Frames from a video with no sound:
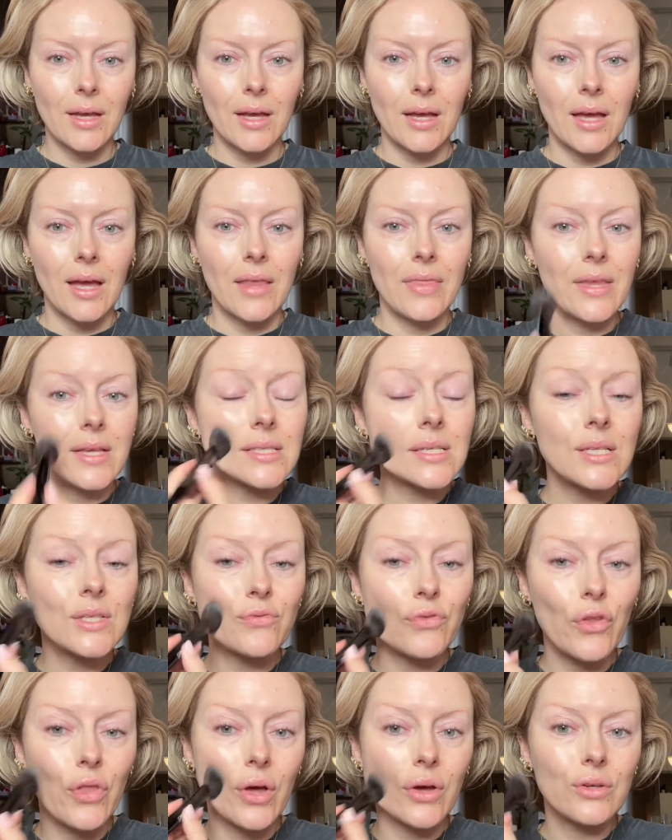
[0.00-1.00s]
And this is
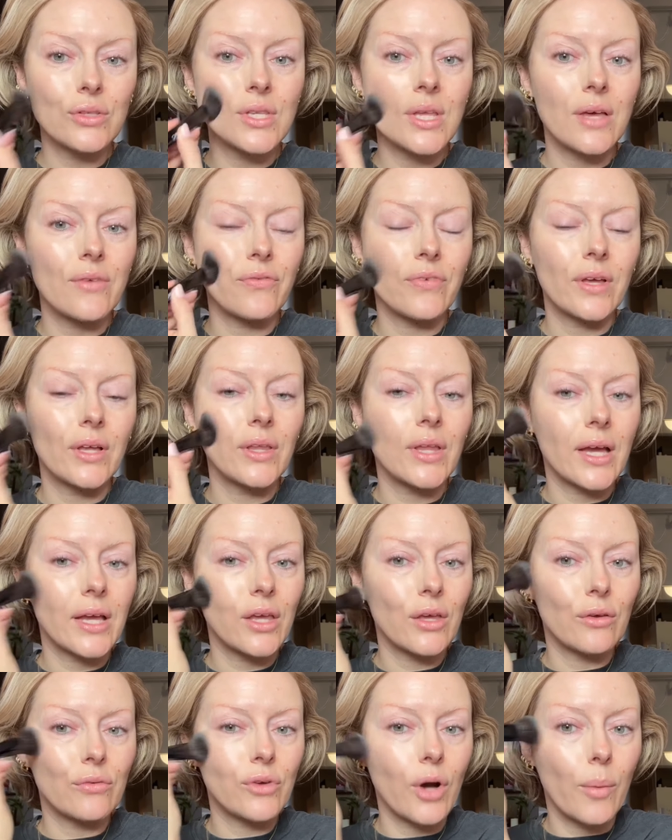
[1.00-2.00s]
for those that feel
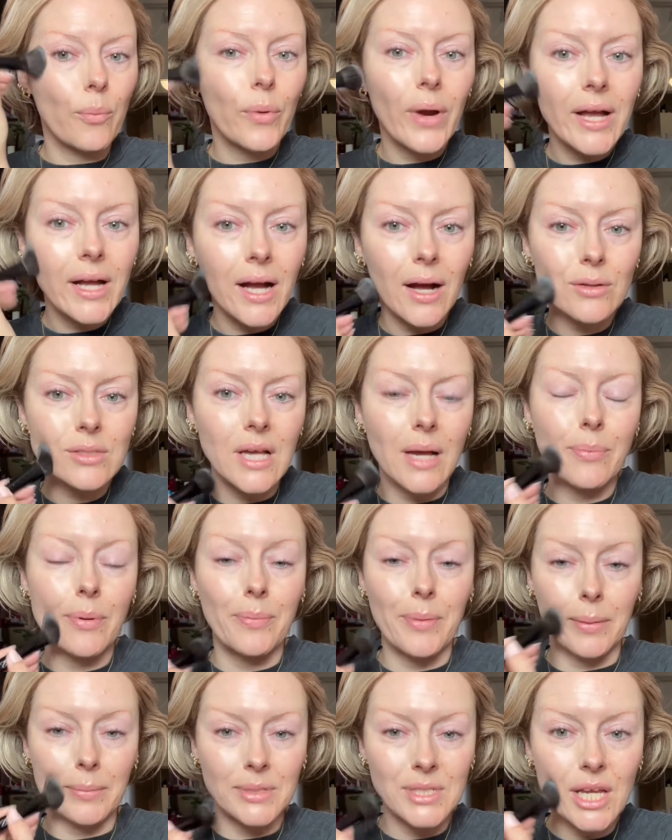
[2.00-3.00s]
like you've got breakouts,
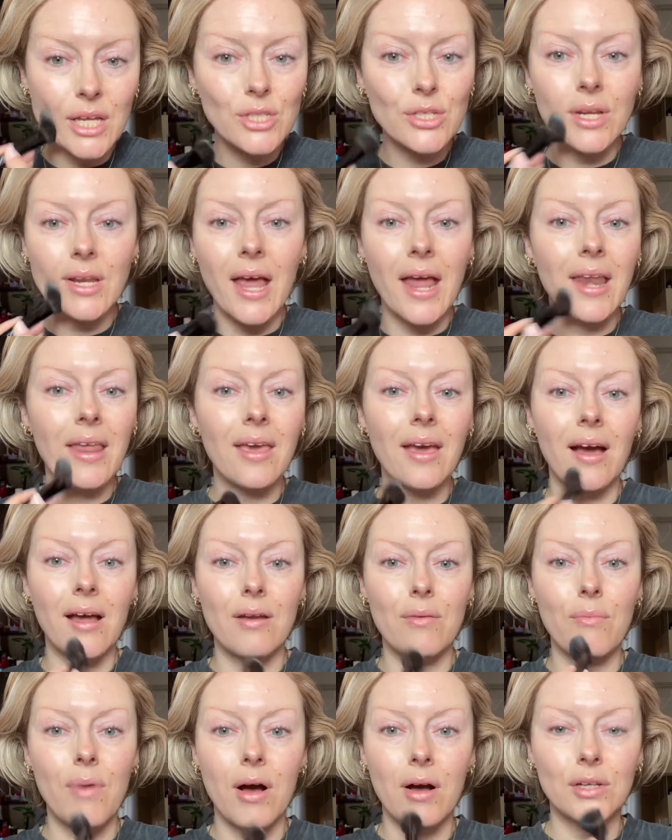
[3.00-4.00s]
hyperpigmentation, any kind
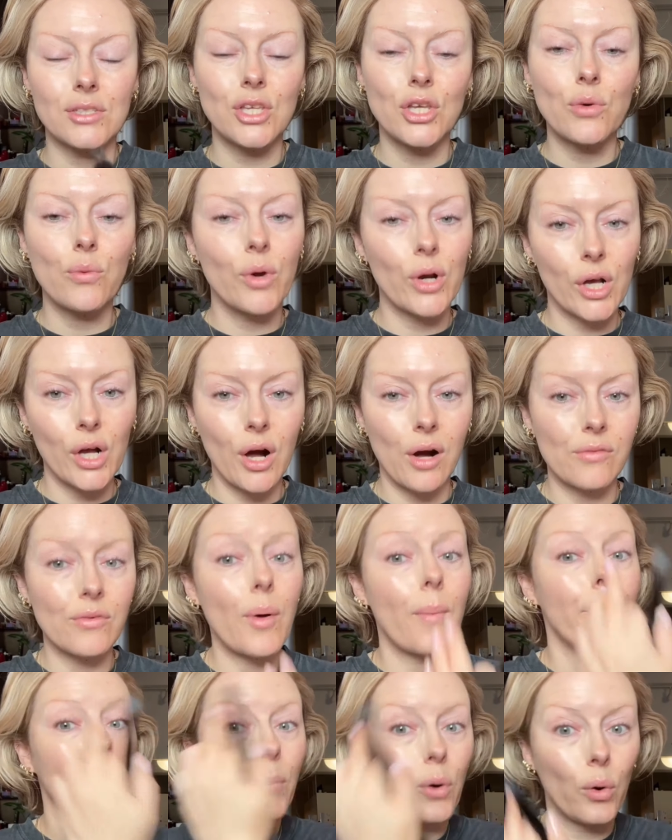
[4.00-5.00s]
of marks that you want to cover
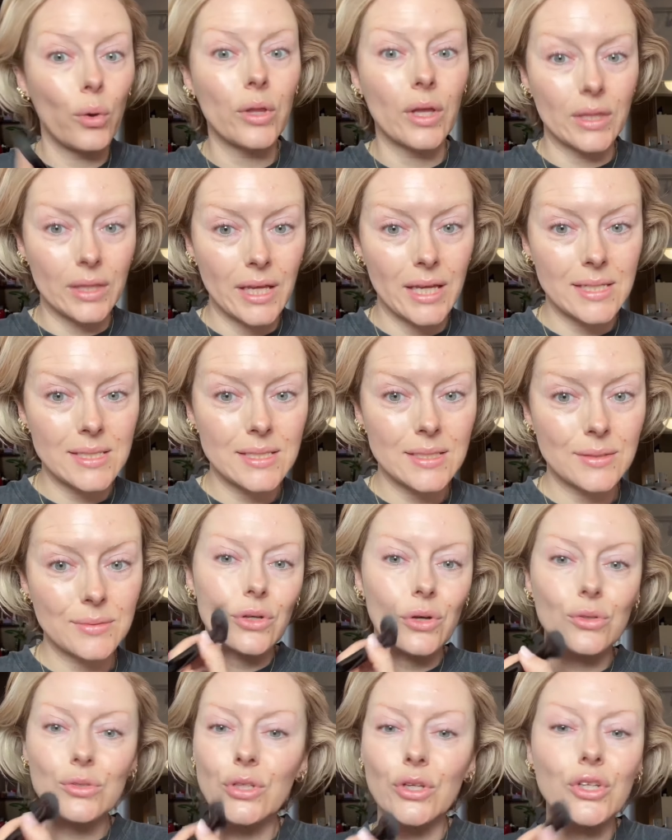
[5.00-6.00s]
more than this.
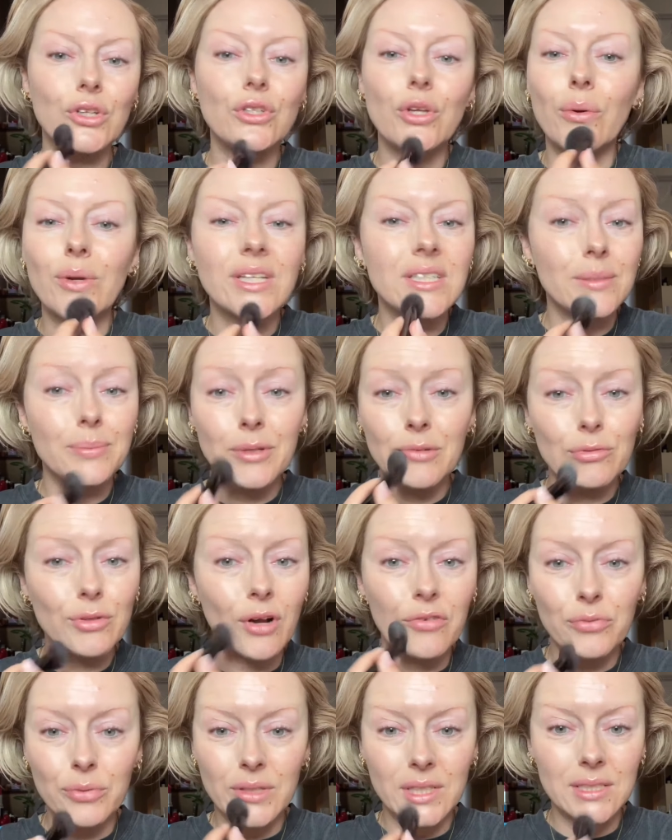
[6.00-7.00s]
Also, you don't need to be
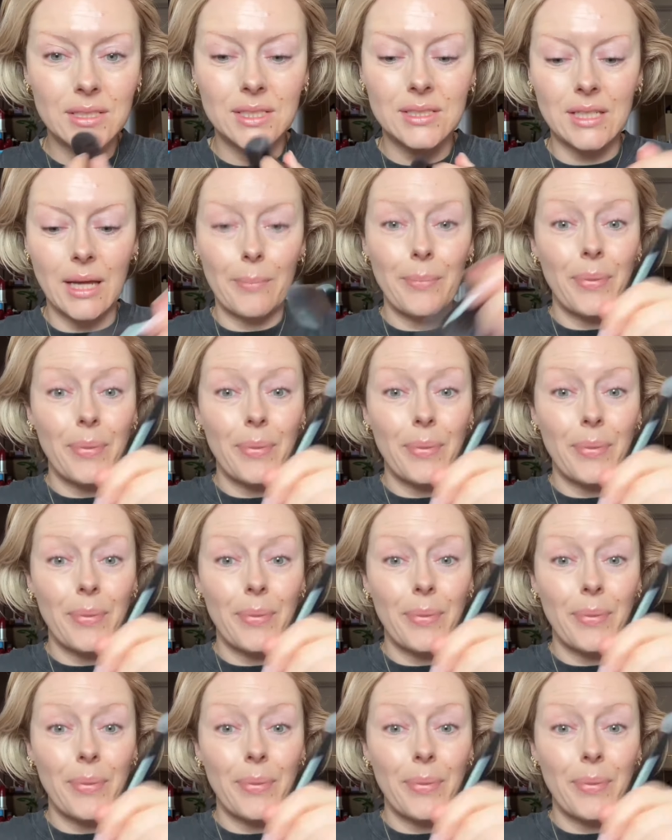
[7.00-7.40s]
rough with this step.